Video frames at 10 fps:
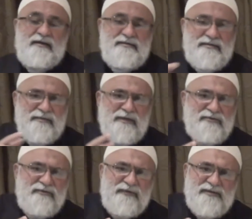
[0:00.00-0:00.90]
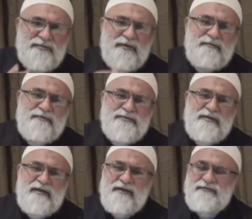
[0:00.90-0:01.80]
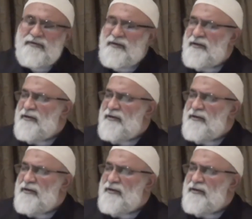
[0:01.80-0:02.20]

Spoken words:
Sometimes you face problems in life.